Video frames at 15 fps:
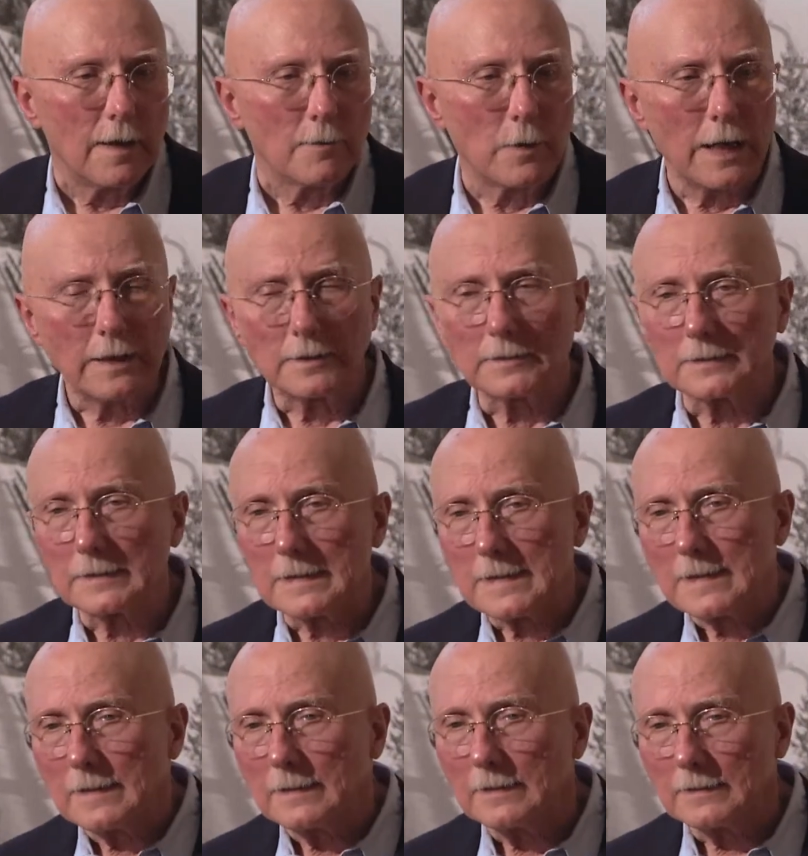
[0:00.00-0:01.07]
Well,
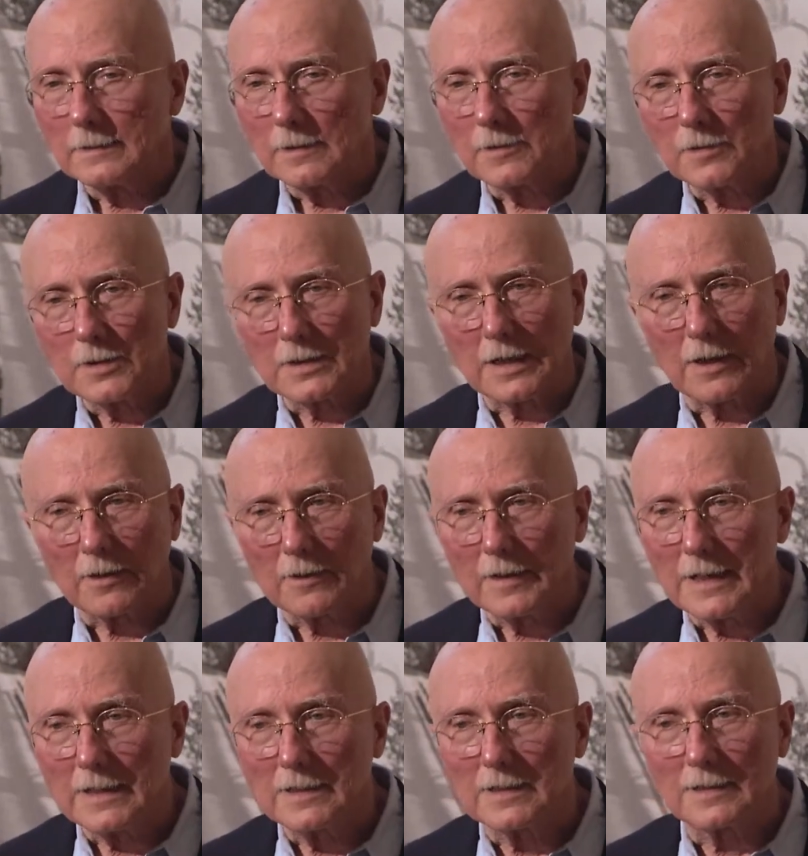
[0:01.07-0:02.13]
do
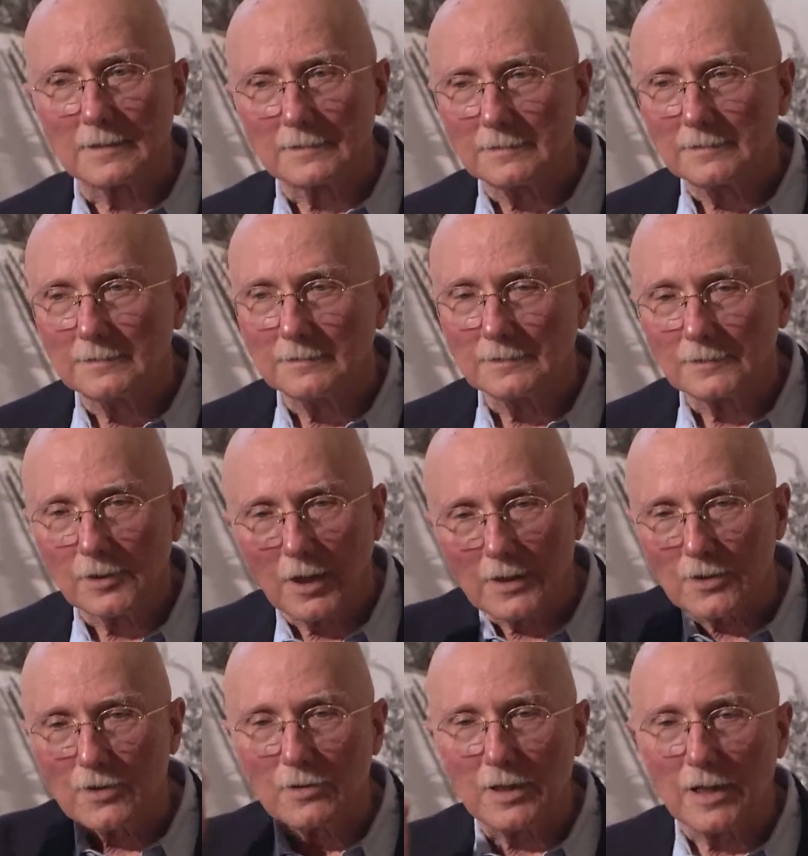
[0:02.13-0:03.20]
steroids
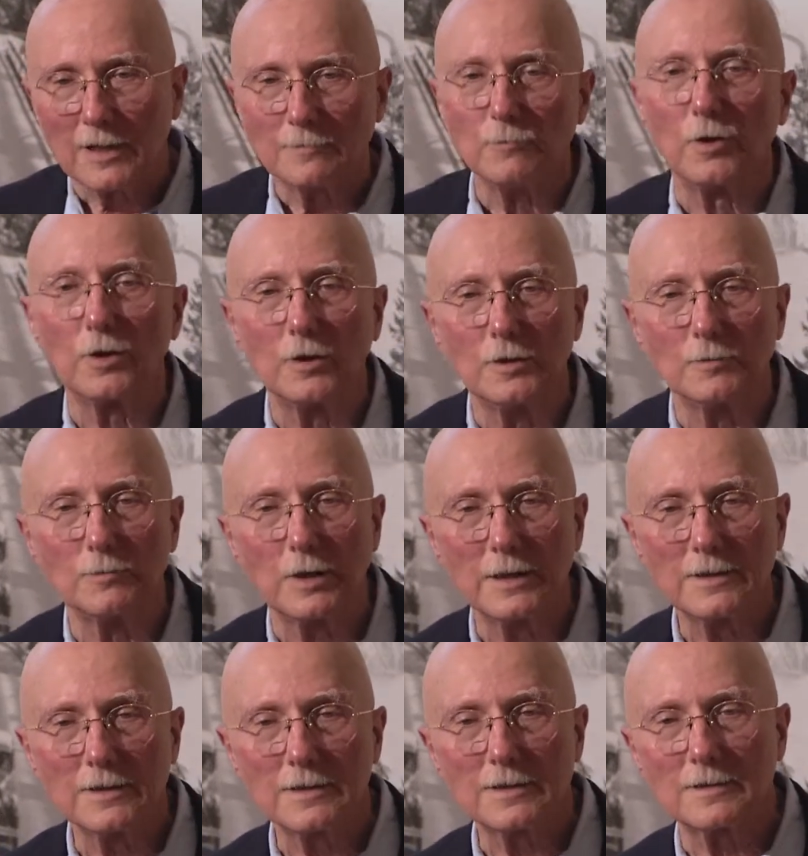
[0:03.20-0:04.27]
cause you to hit more home
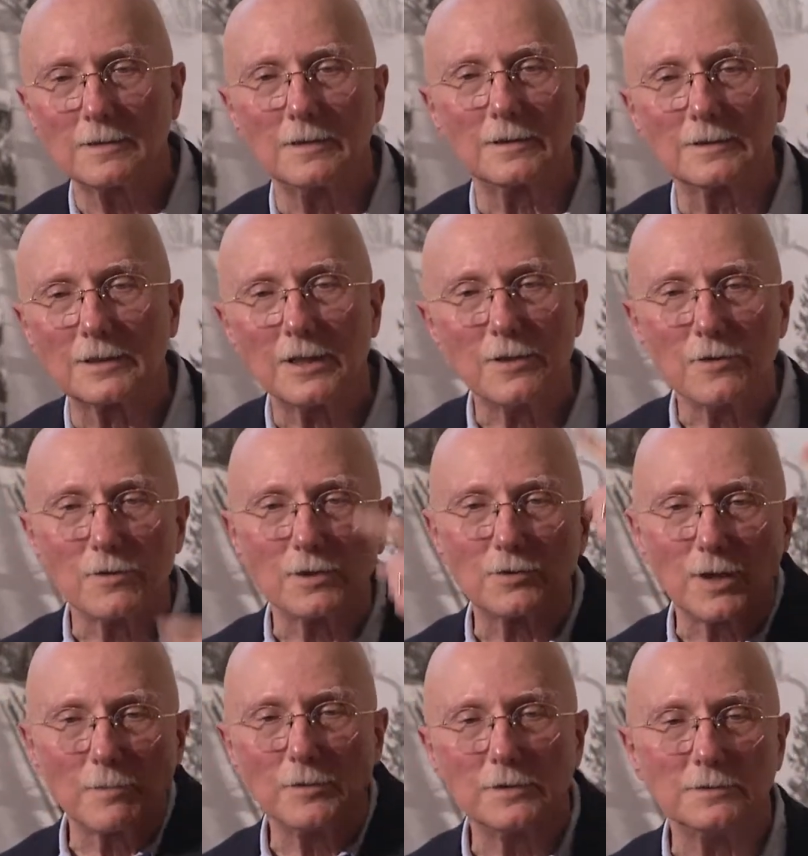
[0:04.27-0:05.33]
runs? Can you
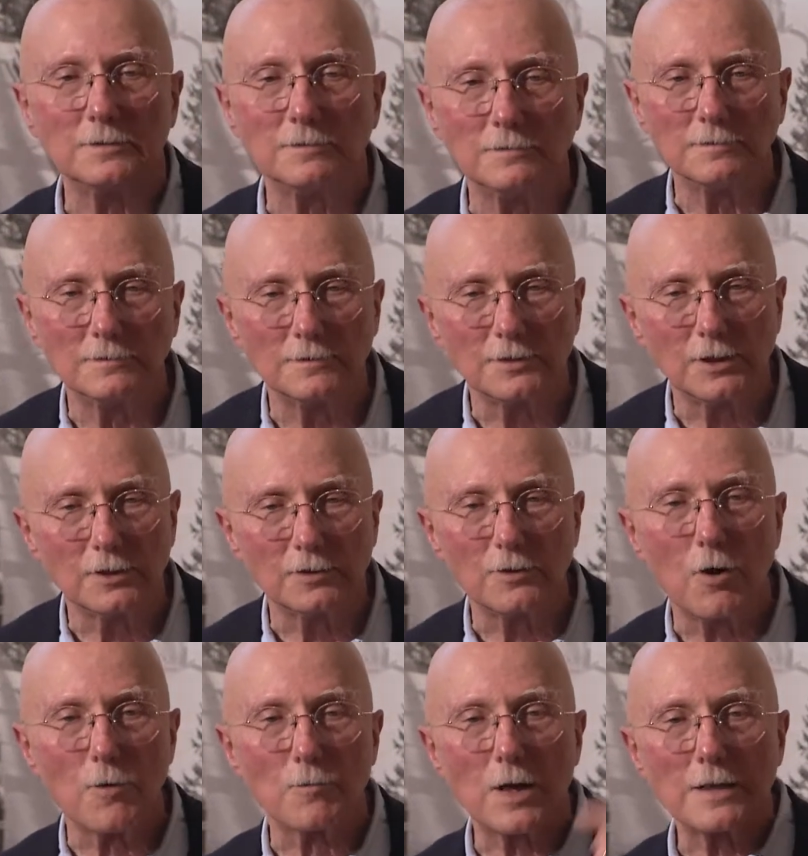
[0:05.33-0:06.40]
attribute, you know,
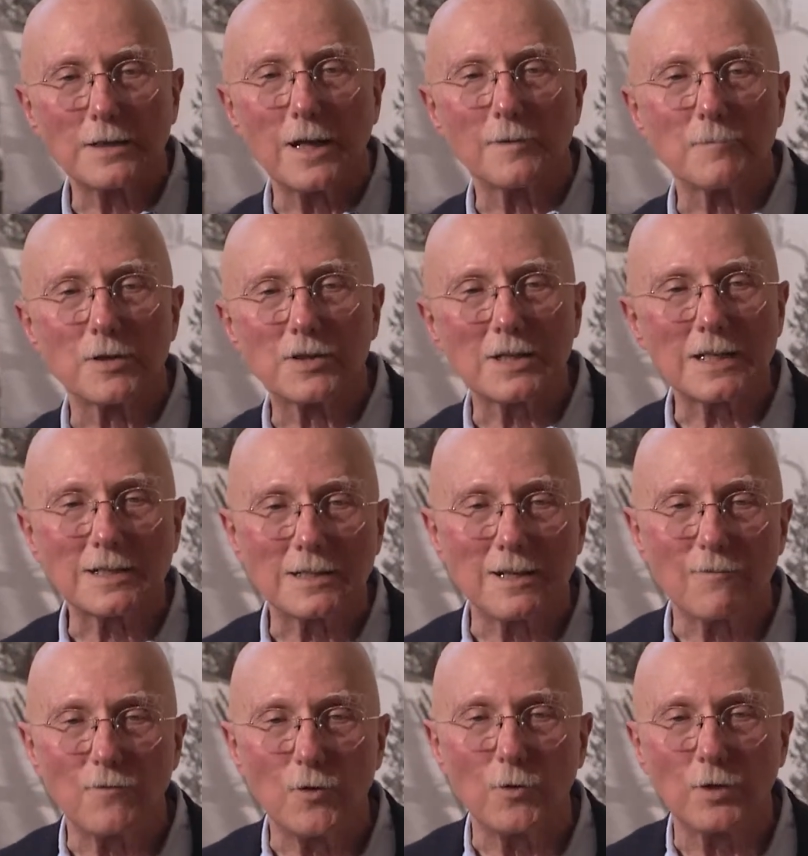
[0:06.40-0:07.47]
home run number
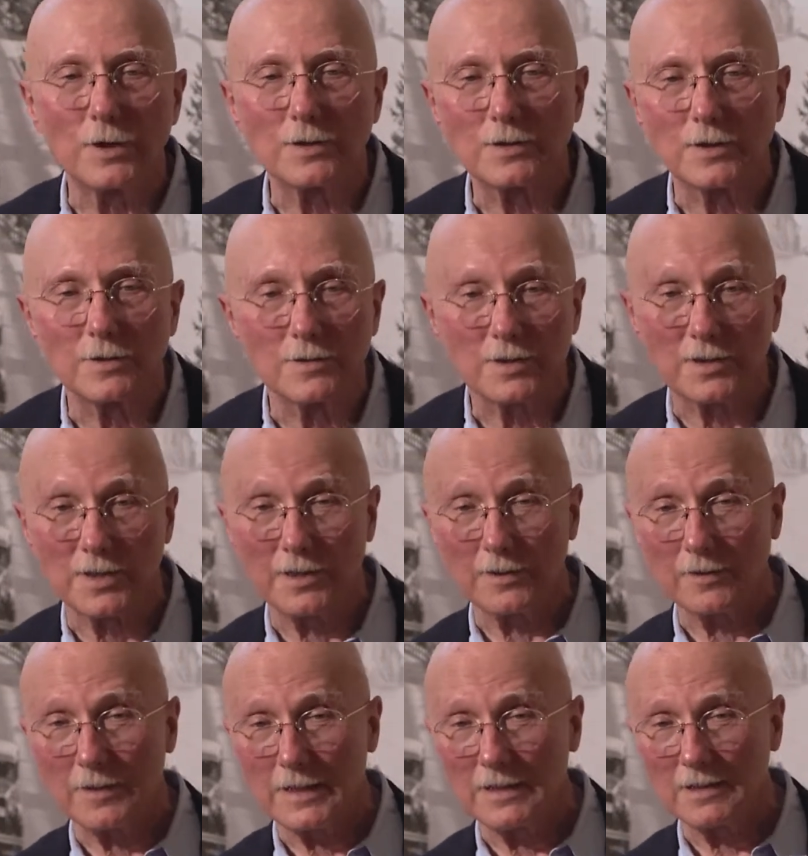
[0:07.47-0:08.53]
sixty-four to
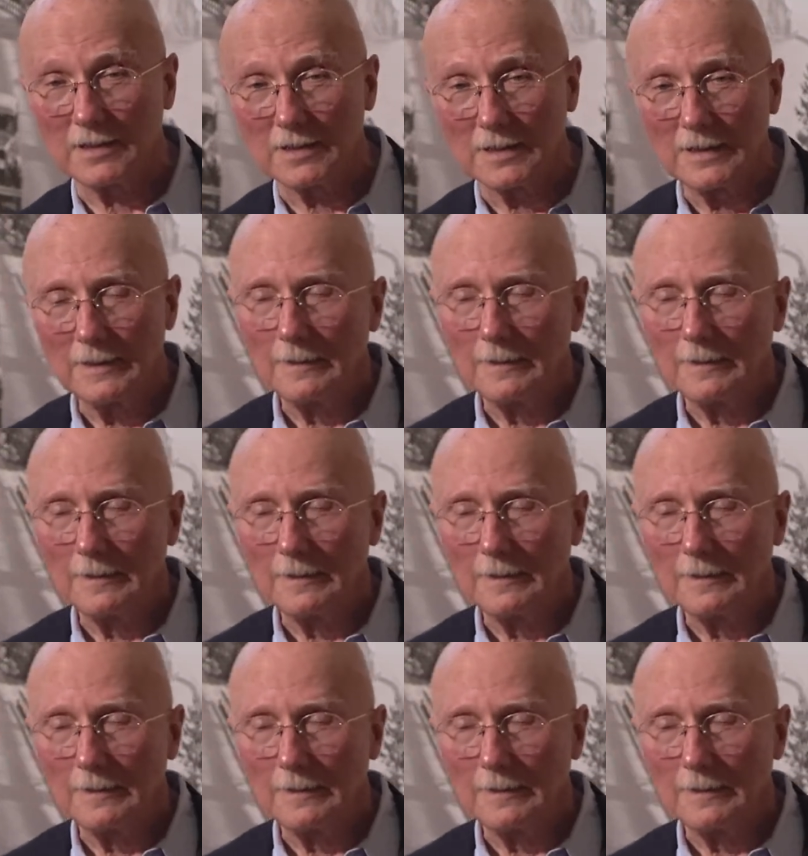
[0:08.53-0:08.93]
steroids?